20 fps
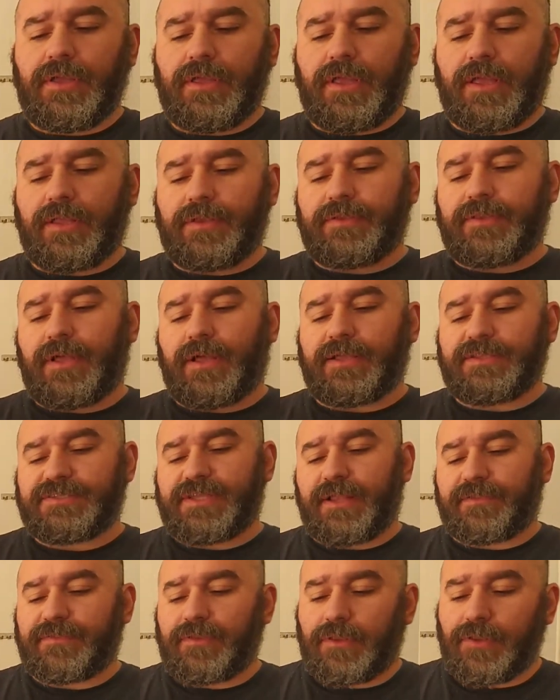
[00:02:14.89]
and it's
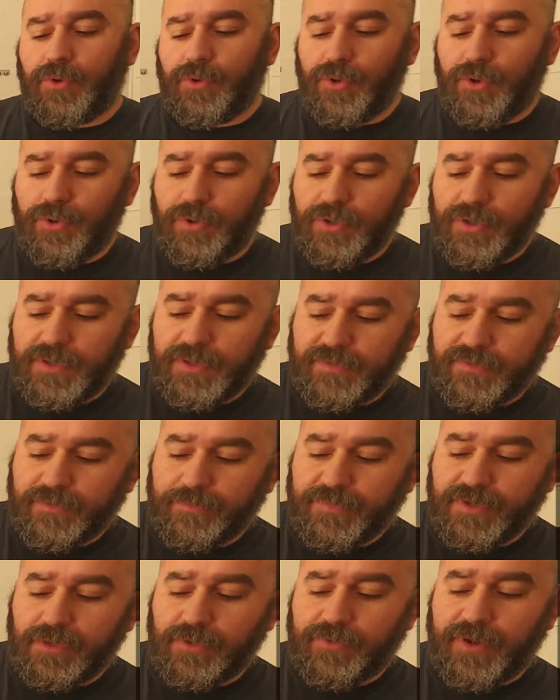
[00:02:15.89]
got the logo in the
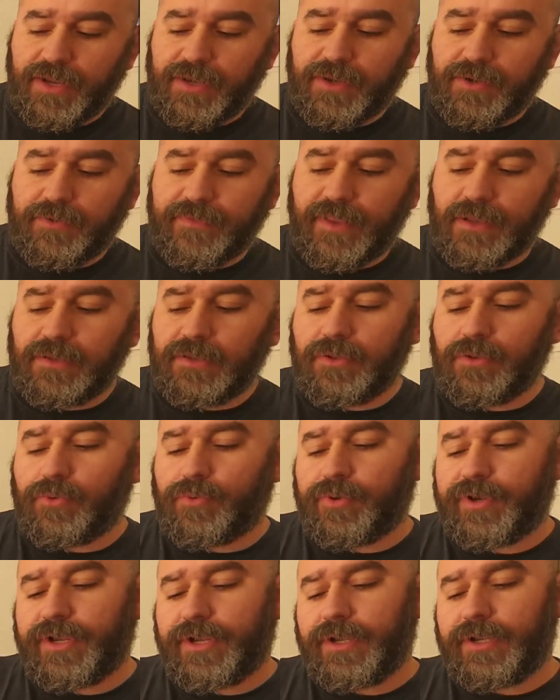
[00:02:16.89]
middle right here, that little
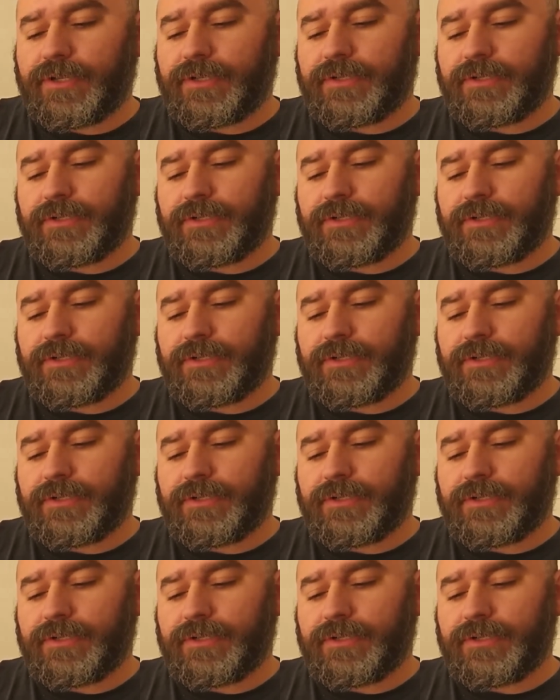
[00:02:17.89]
ring.